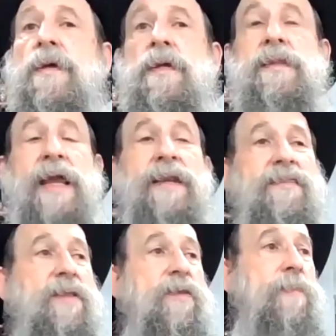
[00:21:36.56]
Then he
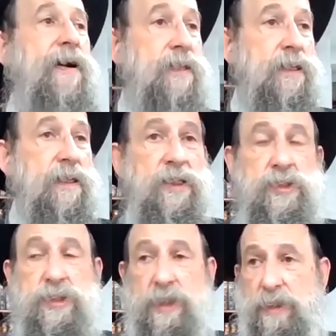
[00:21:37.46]
says about
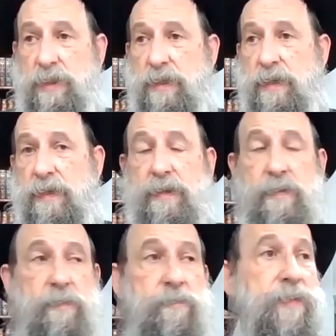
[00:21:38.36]

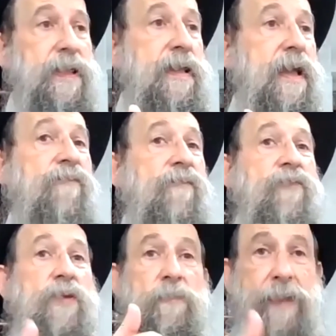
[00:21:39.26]
being careful
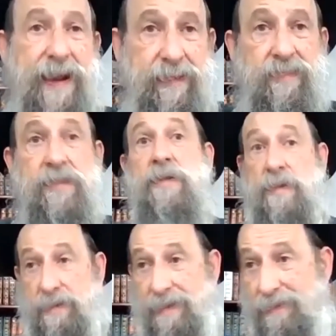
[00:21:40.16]
for your parents.
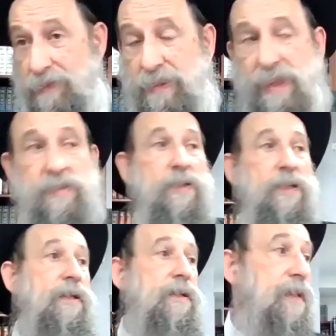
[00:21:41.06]
That's what it says in
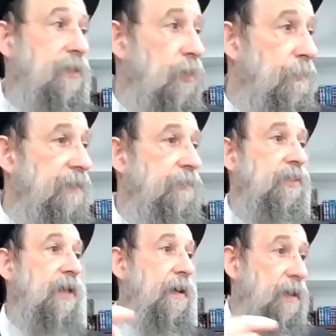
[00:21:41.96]
the 10 Commandments.
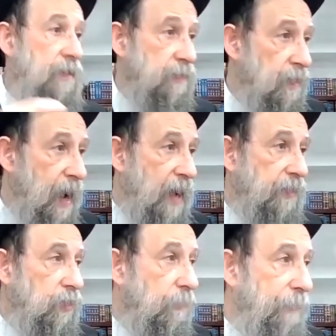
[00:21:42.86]

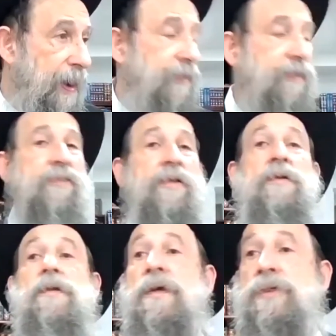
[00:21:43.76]
Honor your parents.
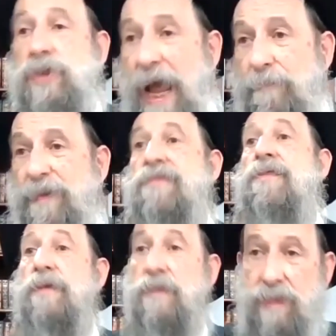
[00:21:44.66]
Shabbos
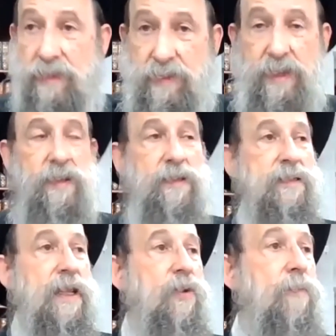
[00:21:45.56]
says in the
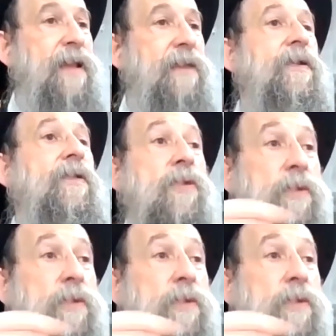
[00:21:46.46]
10 Commandments,